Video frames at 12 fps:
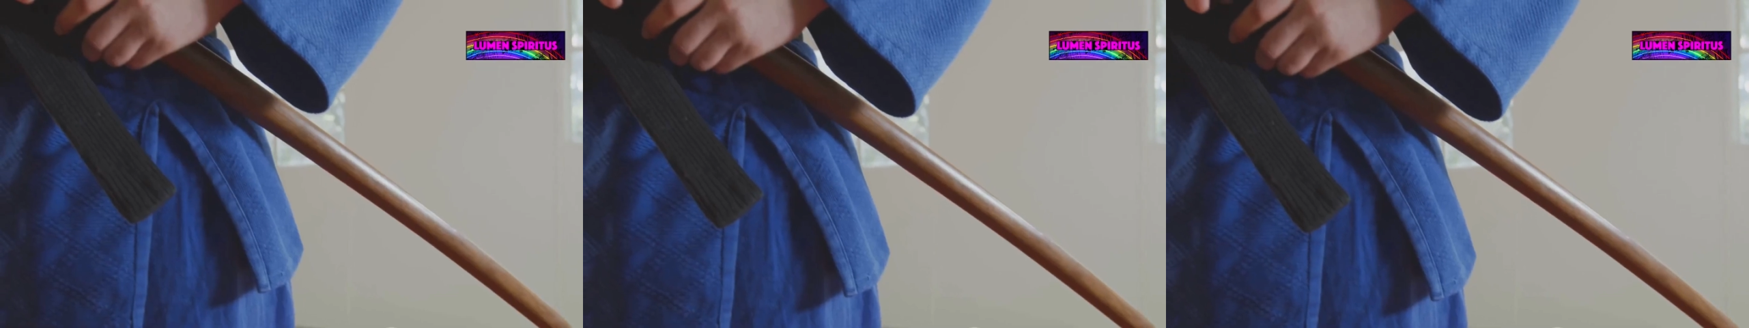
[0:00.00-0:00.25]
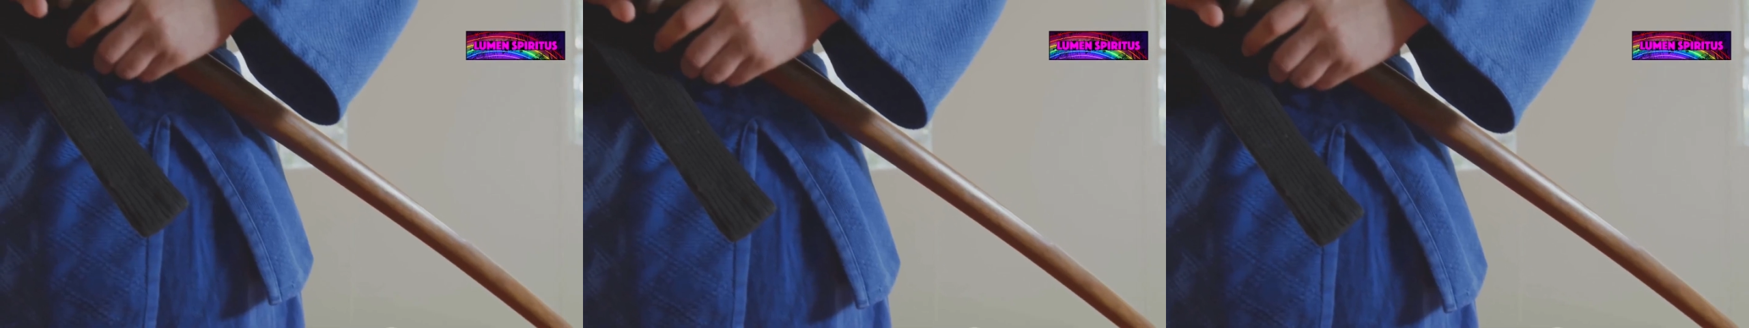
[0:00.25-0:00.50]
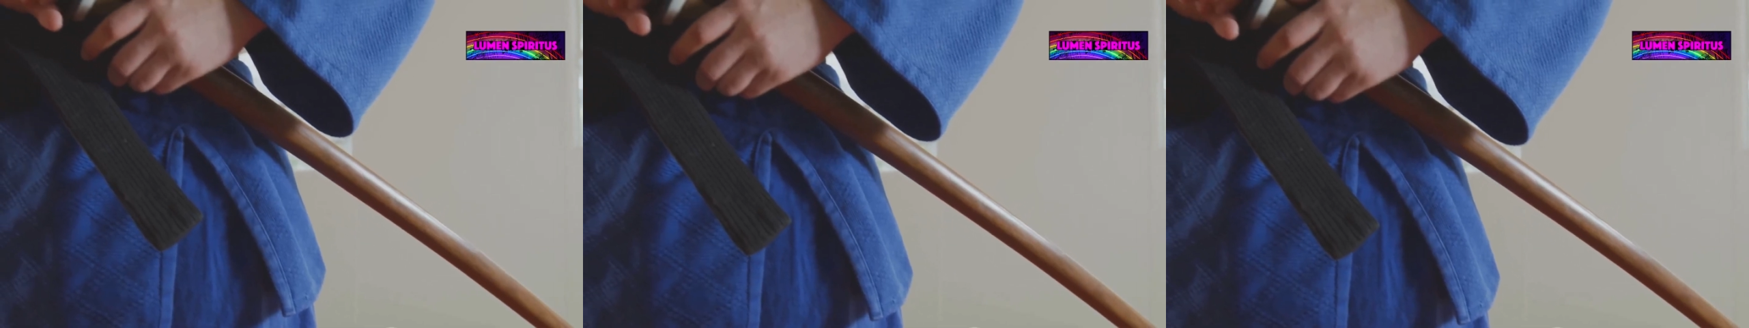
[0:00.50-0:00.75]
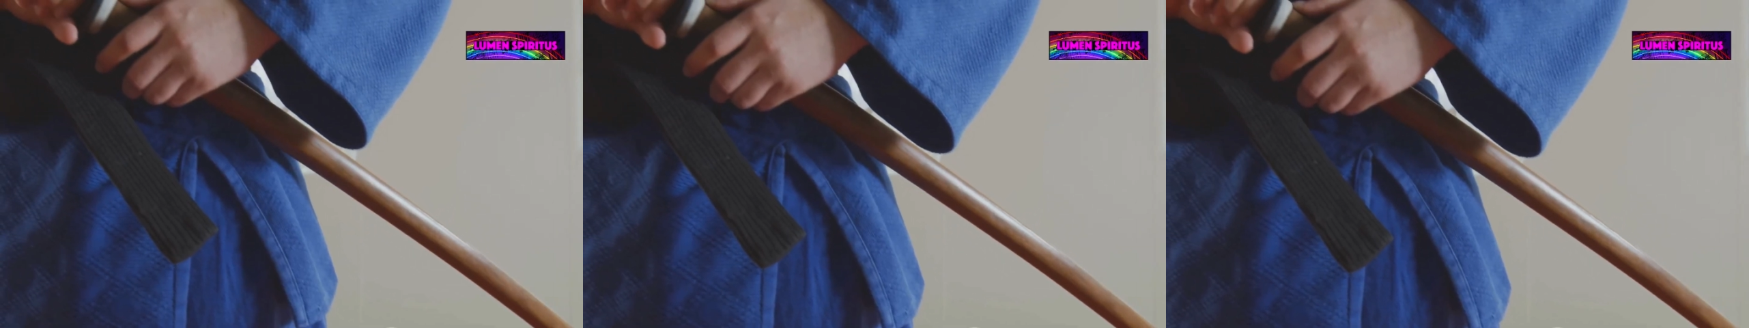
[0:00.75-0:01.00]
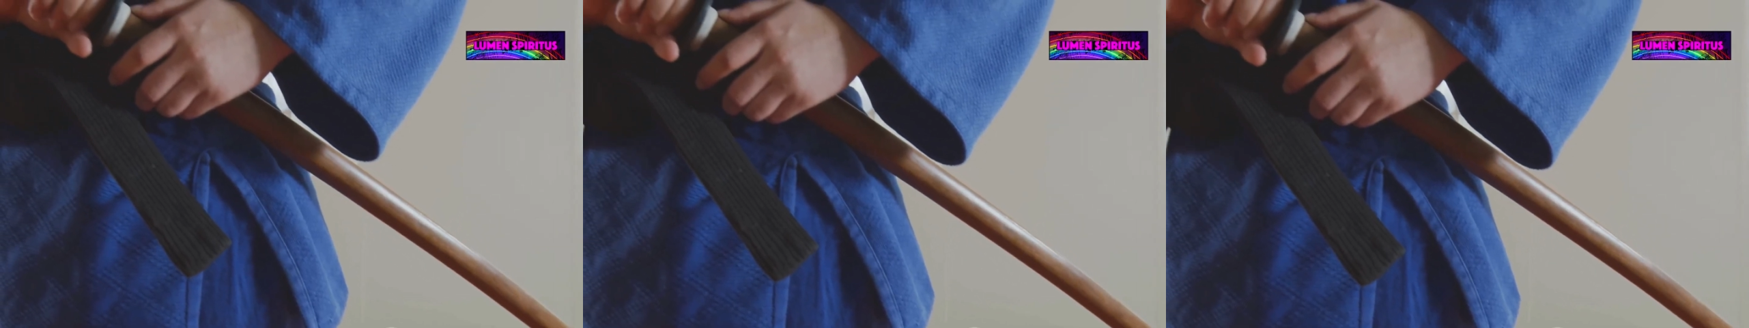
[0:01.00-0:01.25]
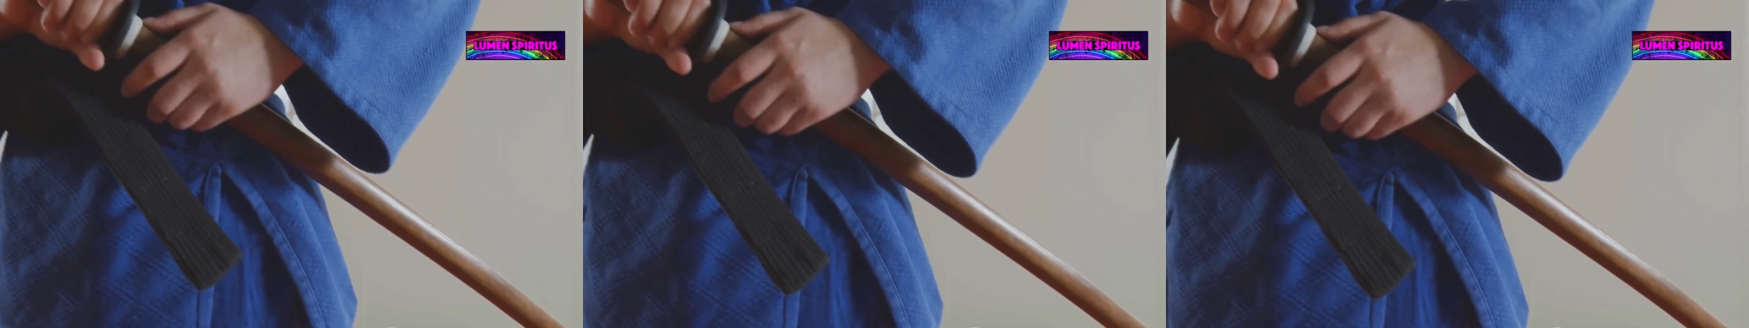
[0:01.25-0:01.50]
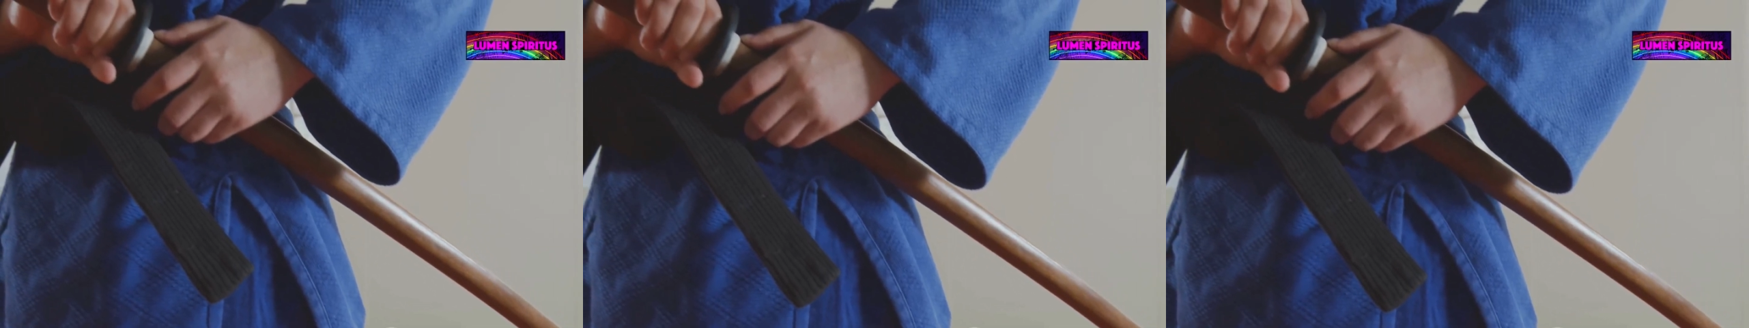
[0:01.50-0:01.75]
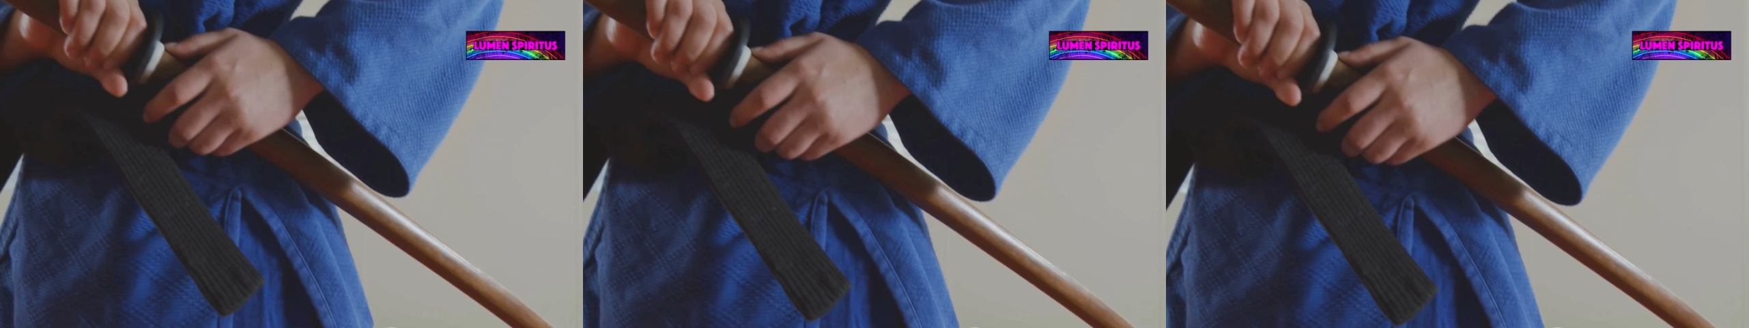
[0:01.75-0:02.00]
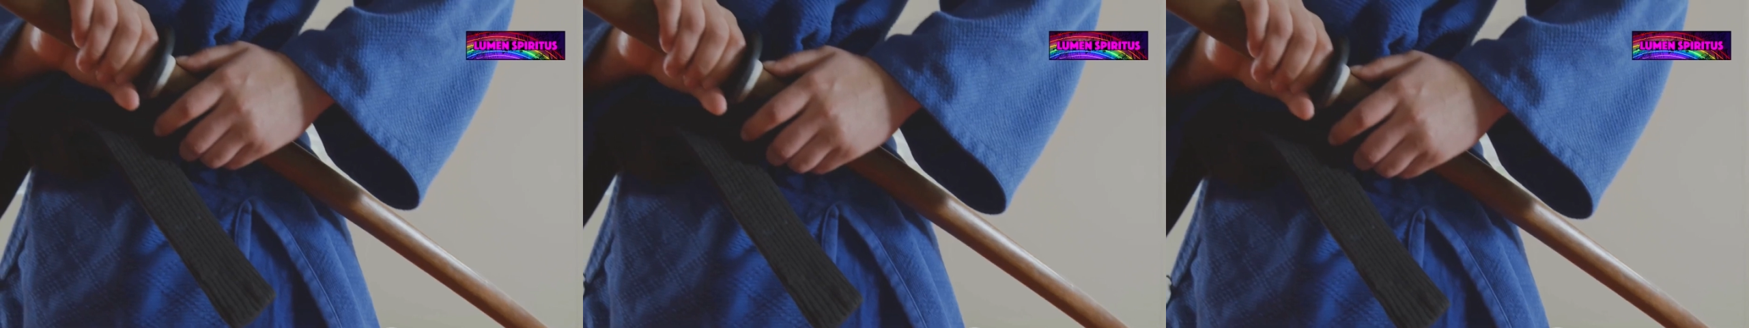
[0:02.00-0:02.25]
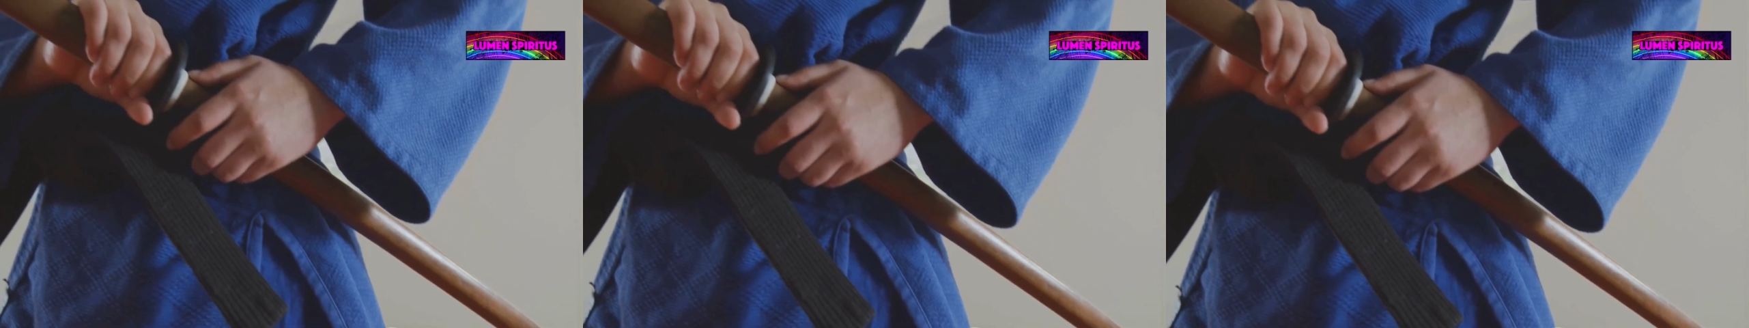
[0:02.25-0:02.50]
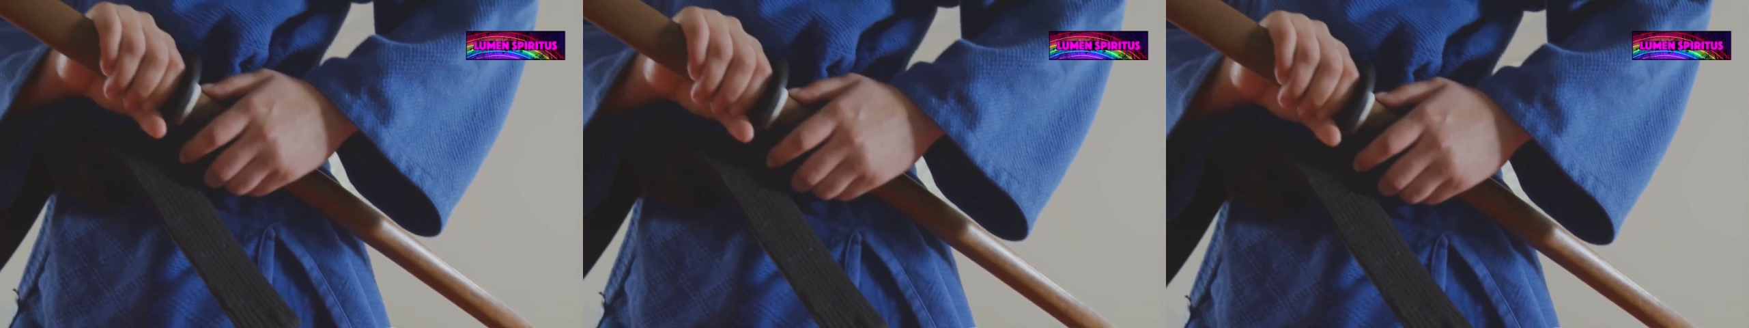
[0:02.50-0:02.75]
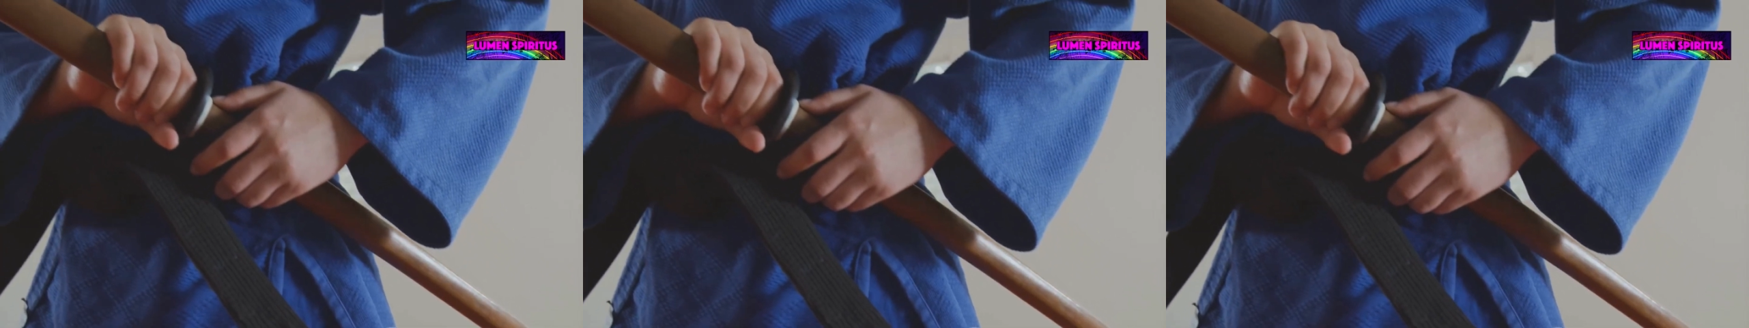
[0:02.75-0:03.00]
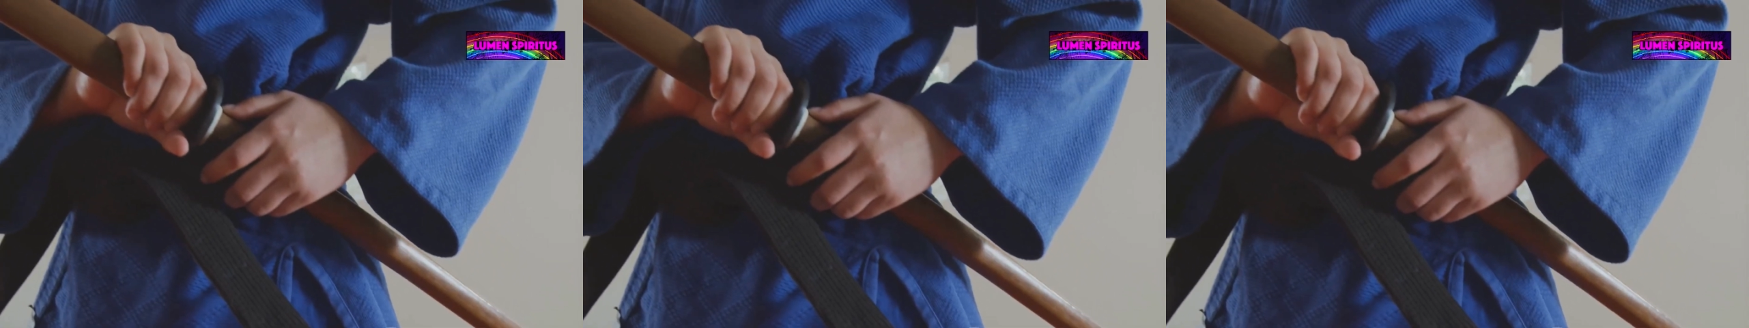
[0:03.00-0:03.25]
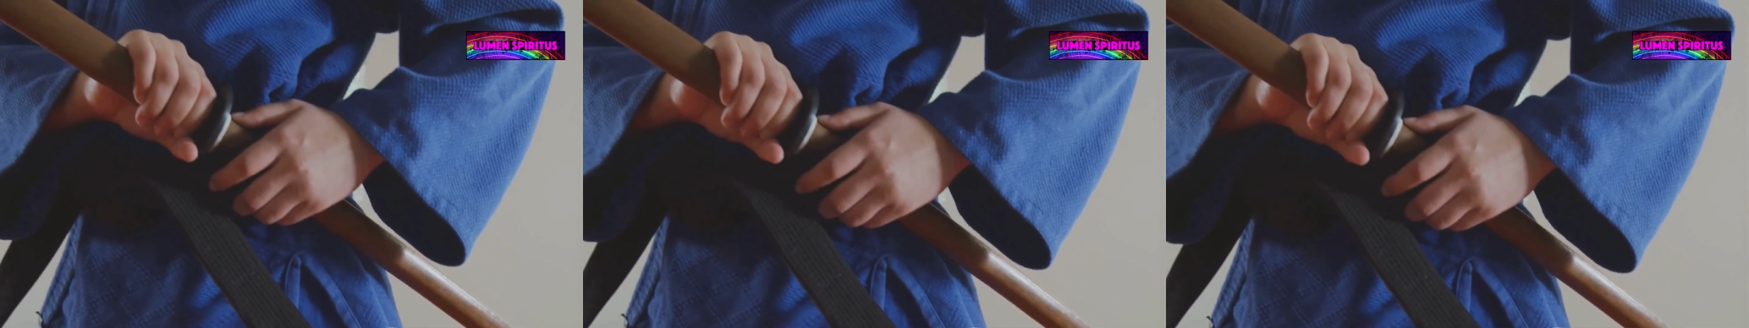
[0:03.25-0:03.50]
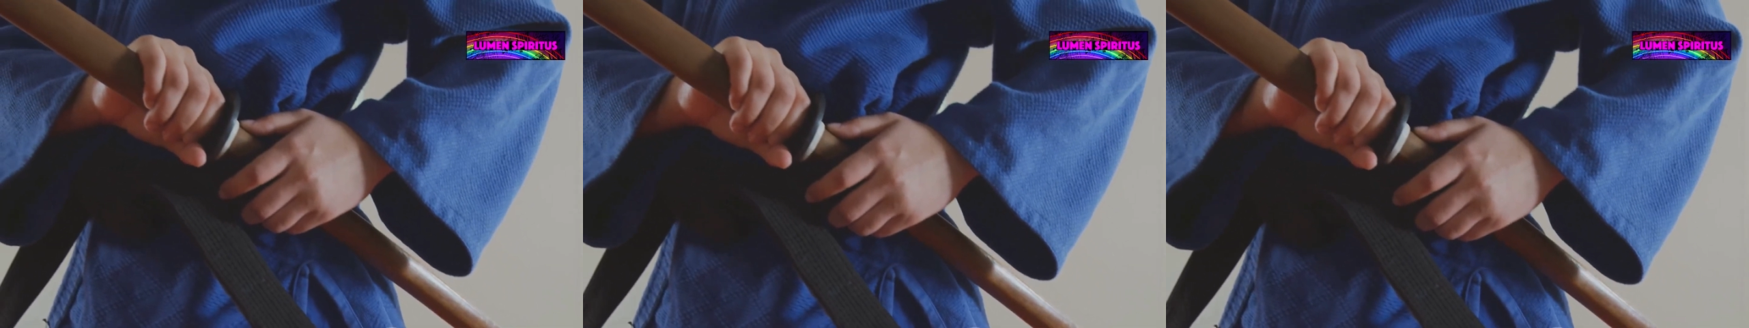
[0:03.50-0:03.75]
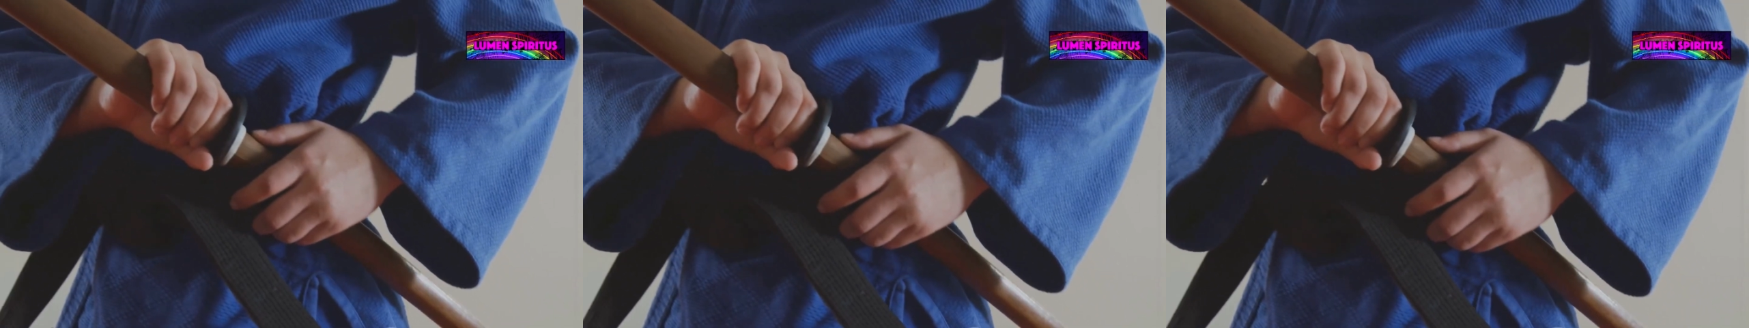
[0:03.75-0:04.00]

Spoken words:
No face is visible, so there are no lips to read.